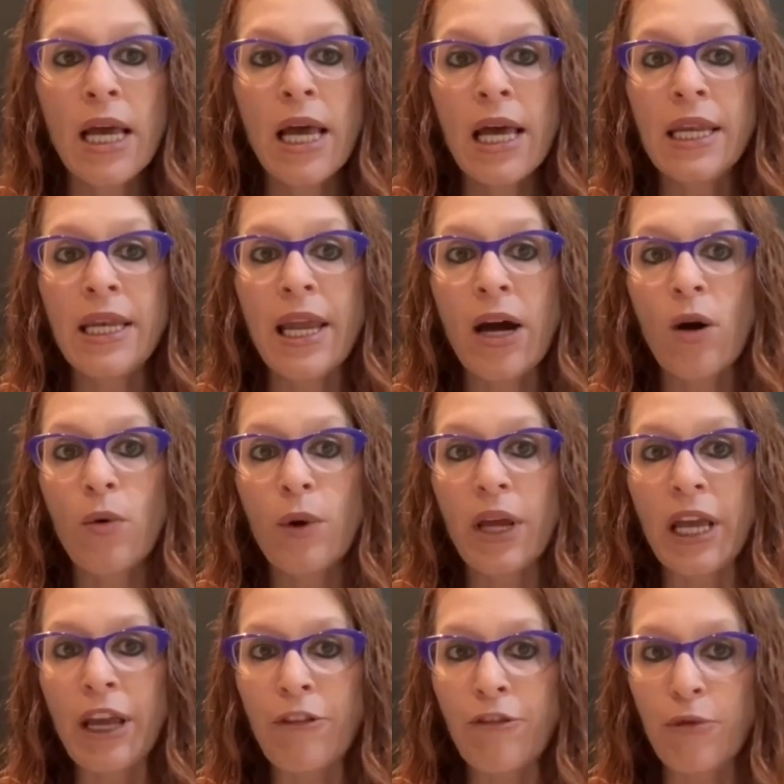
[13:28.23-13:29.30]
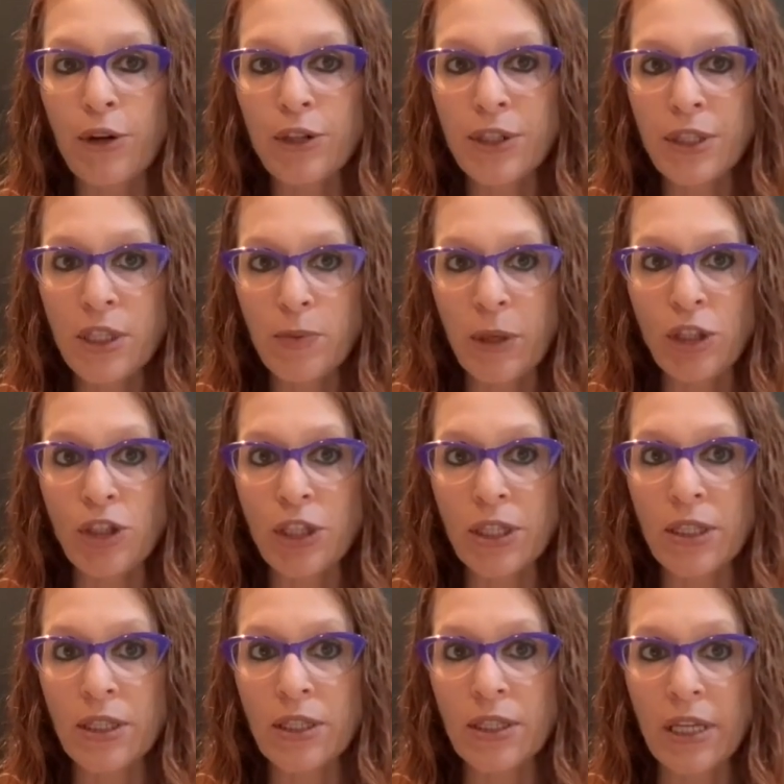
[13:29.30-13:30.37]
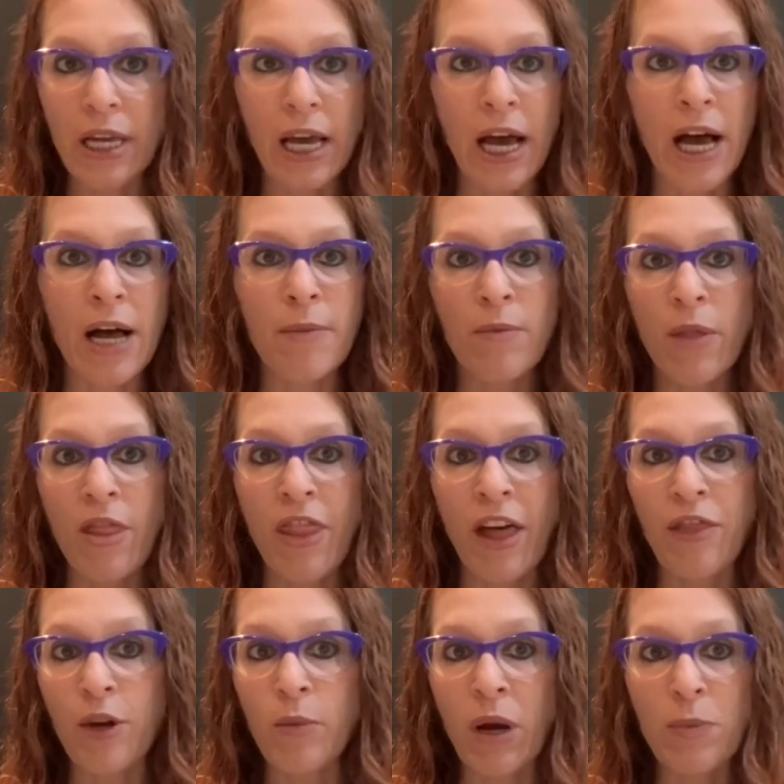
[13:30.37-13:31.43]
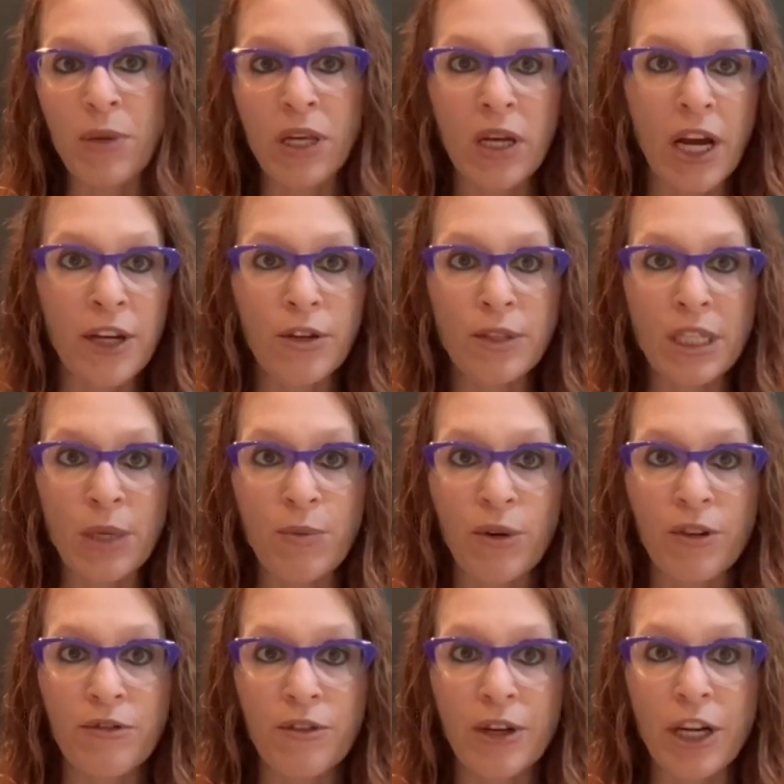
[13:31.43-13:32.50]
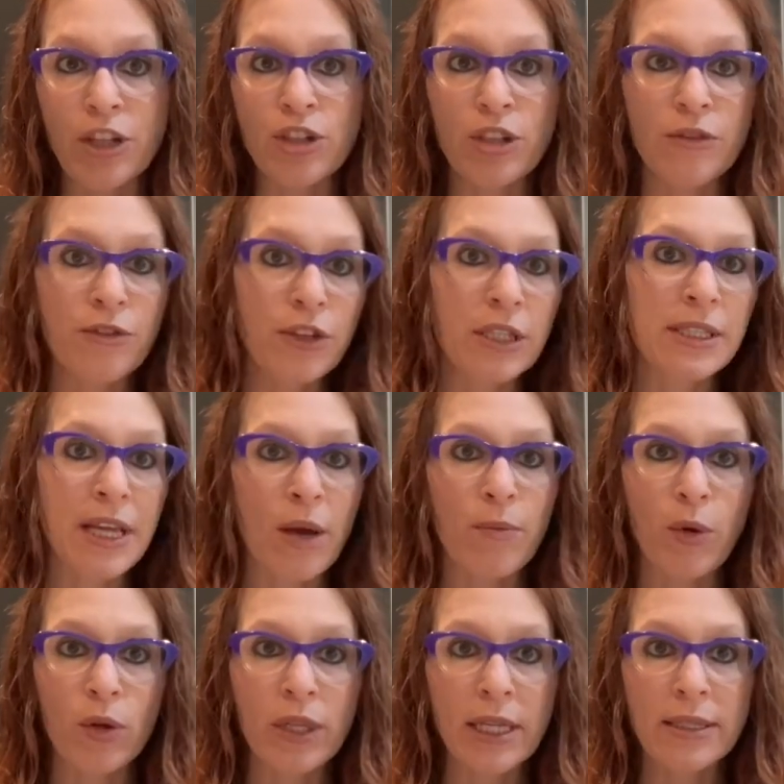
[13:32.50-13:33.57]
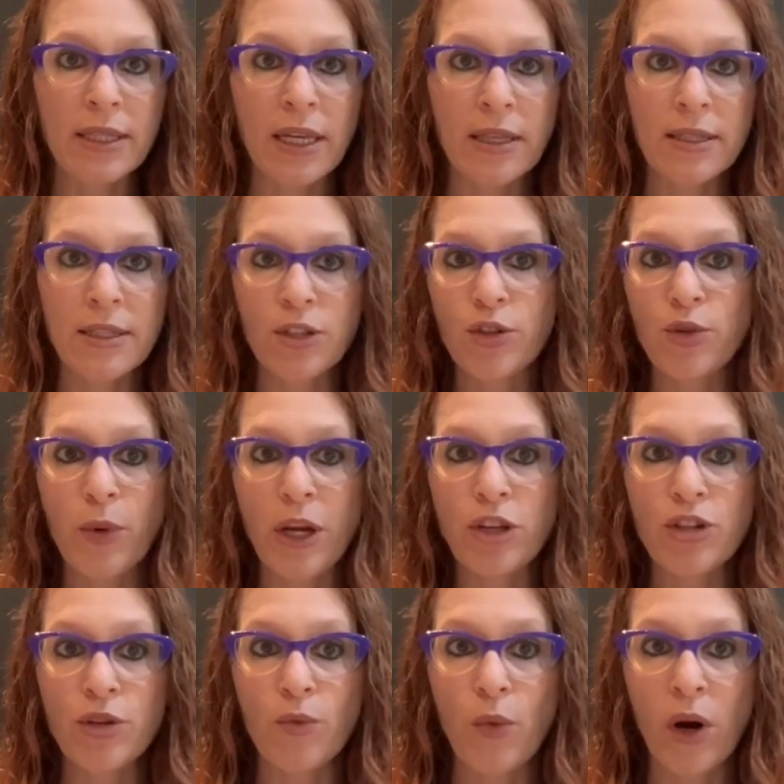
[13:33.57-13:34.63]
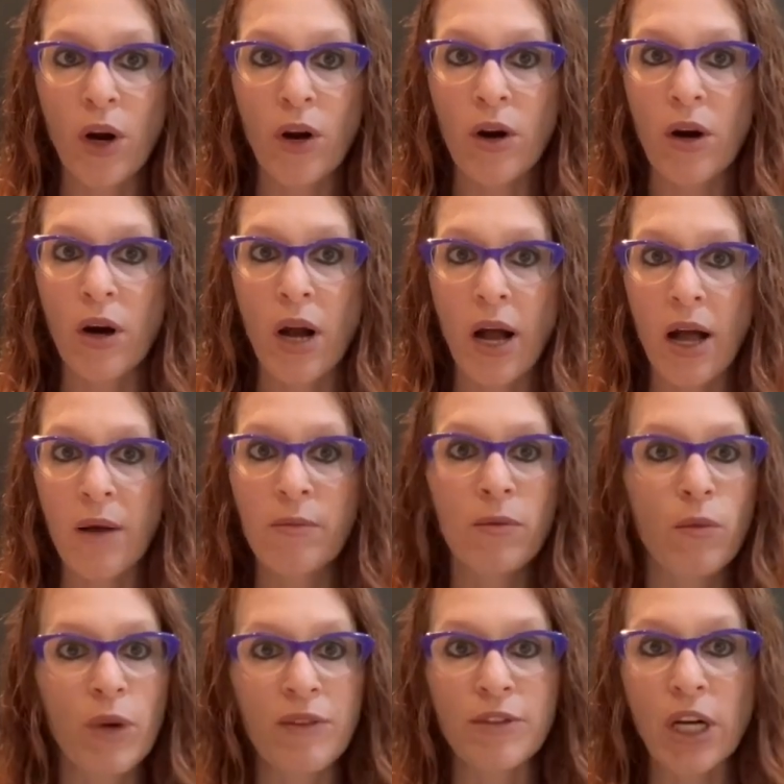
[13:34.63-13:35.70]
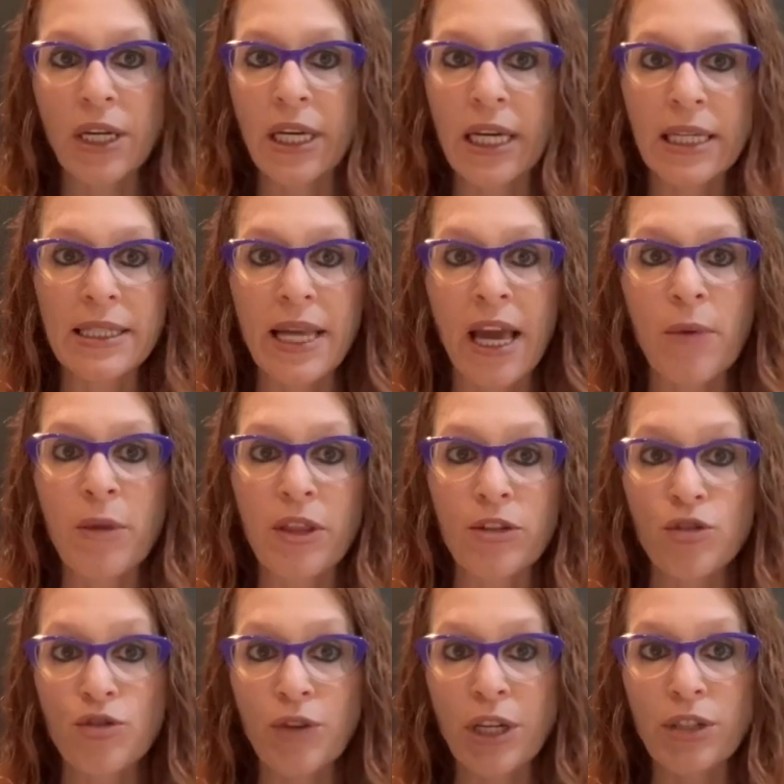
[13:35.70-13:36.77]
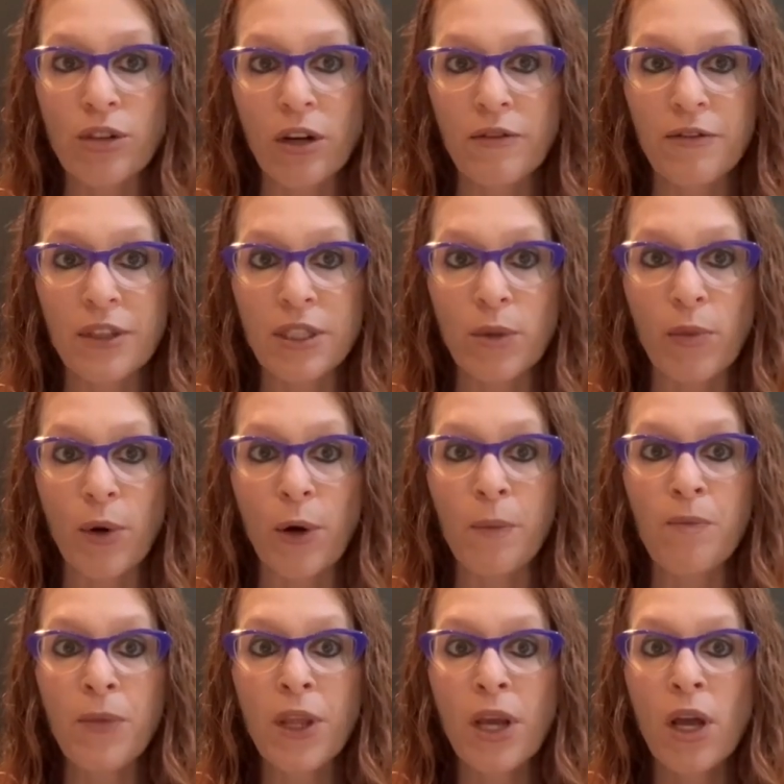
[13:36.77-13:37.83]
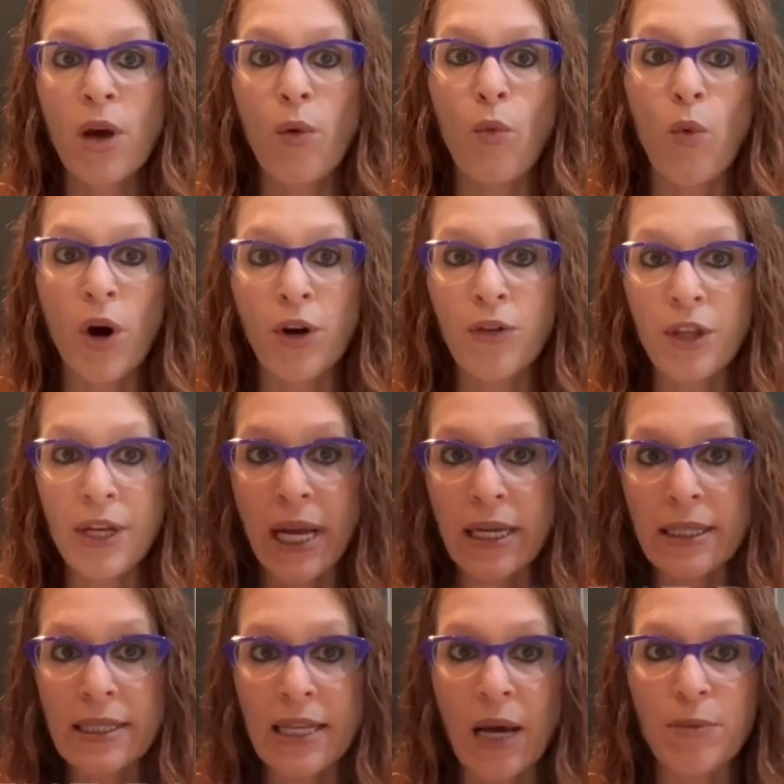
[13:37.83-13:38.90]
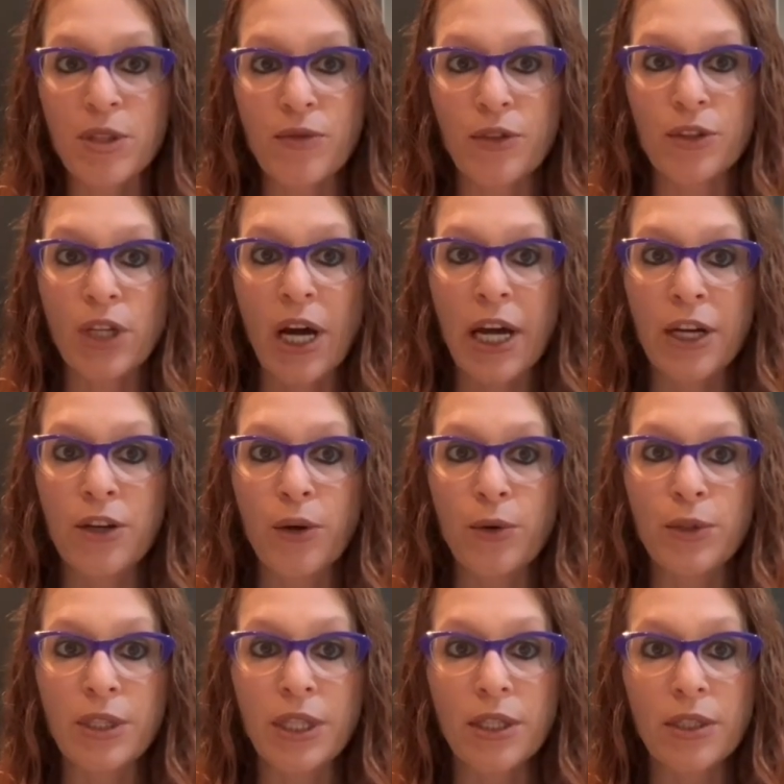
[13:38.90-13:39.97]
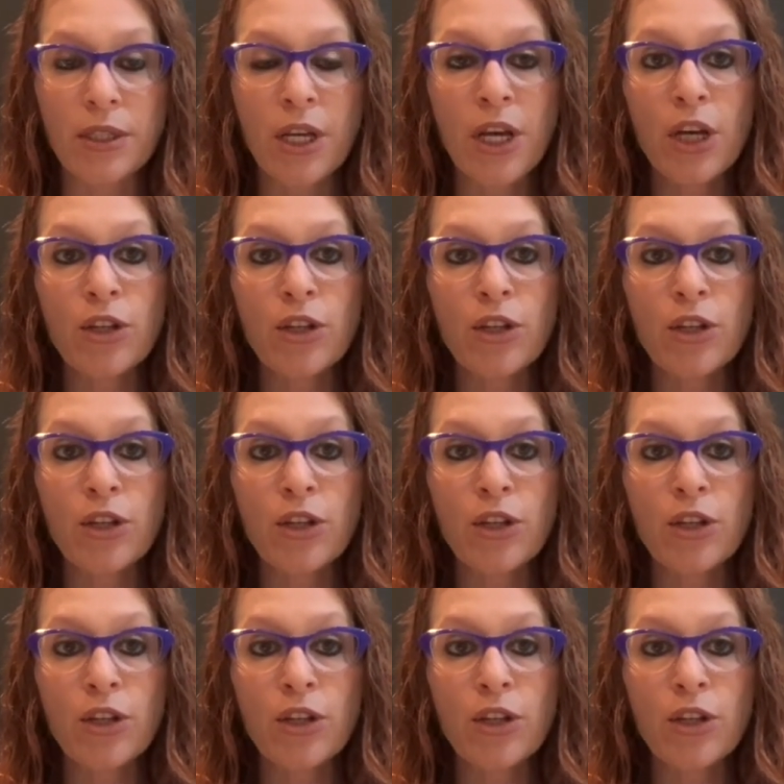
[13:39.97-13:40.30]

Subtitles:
Now, if we're suspicious that there might be an IUD perforation, for example, let's say the situation where we've done an exam and the strings aren't visible, what are the next steps for diagnosis?